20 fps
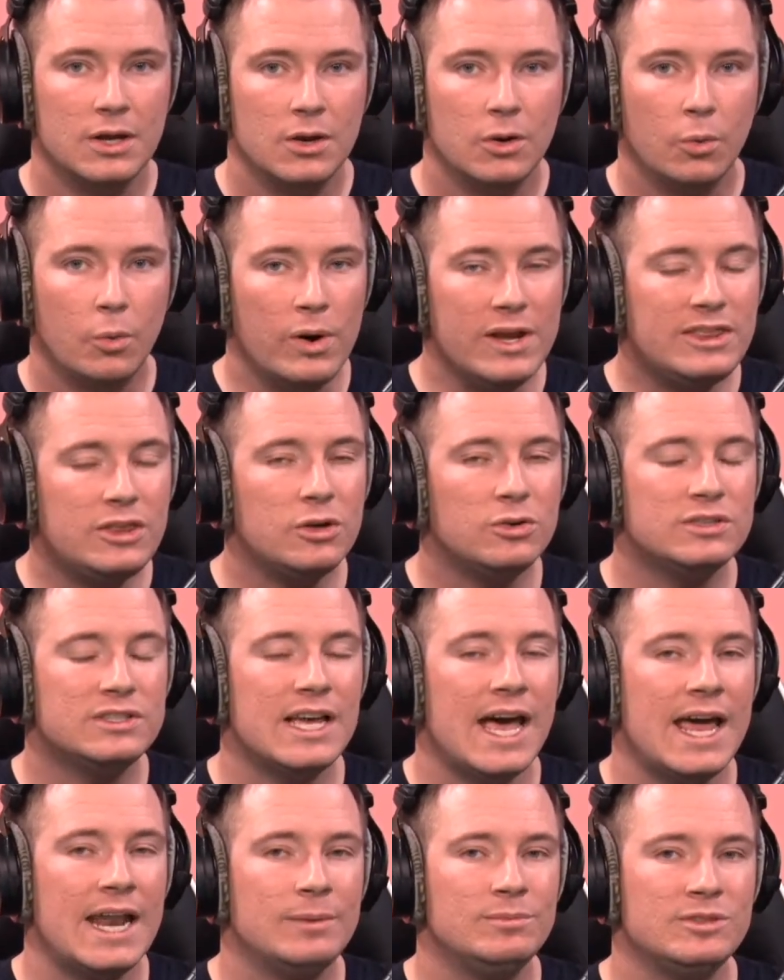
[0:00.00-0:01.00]
with those
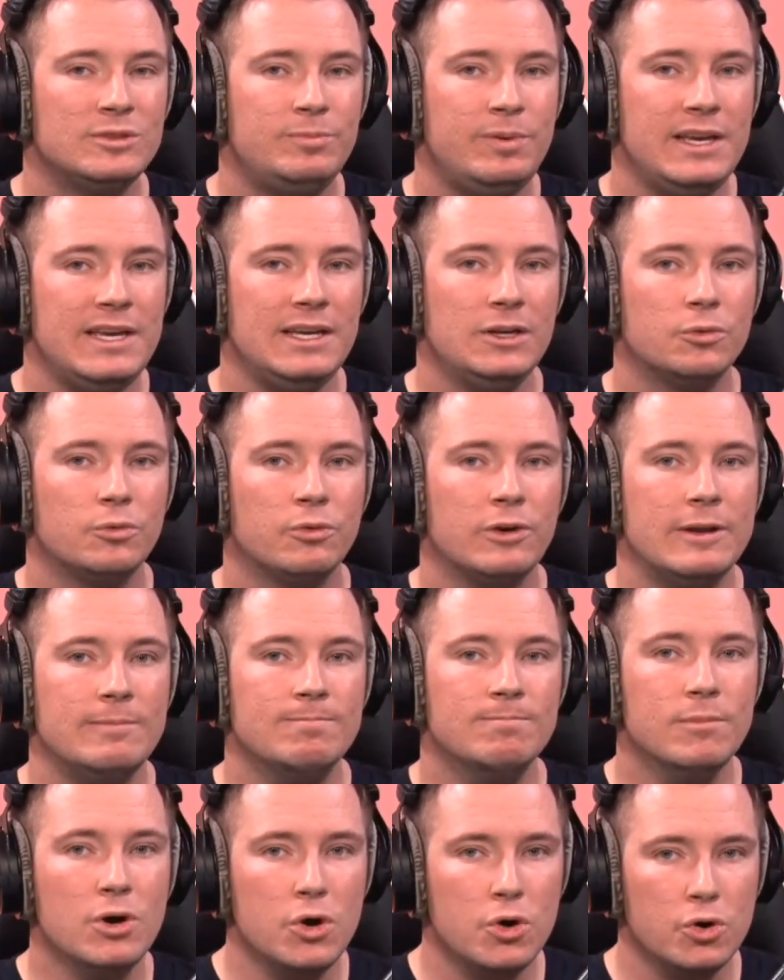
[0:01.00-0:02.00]
items being
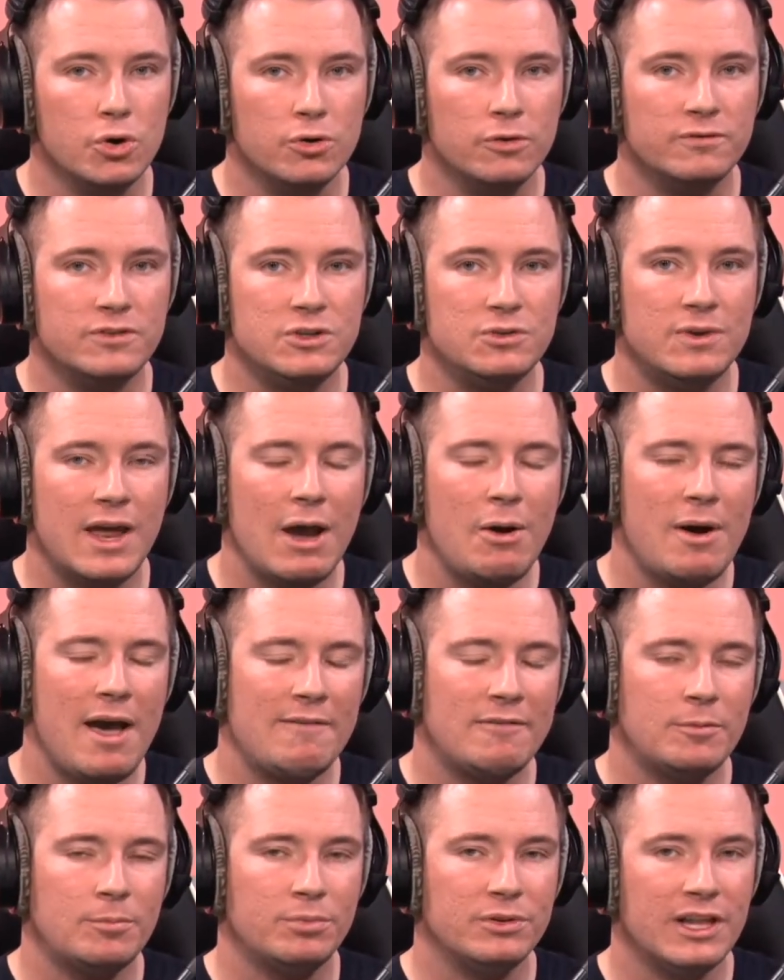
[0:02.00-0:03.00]
removed, you now
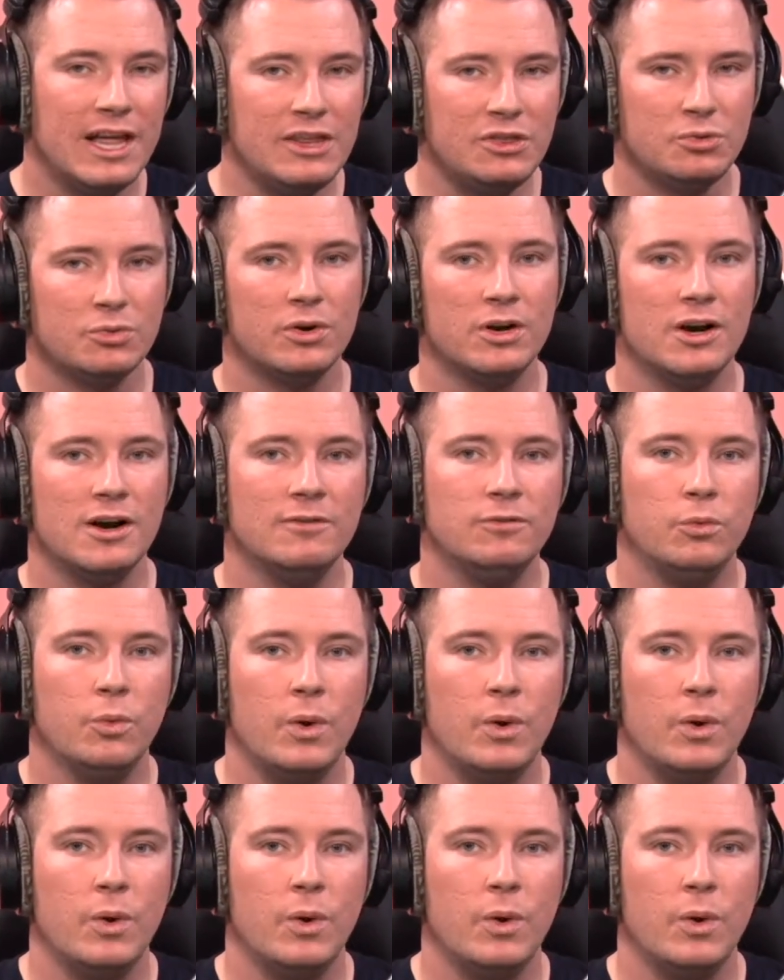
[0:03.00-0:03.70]
have a plethora of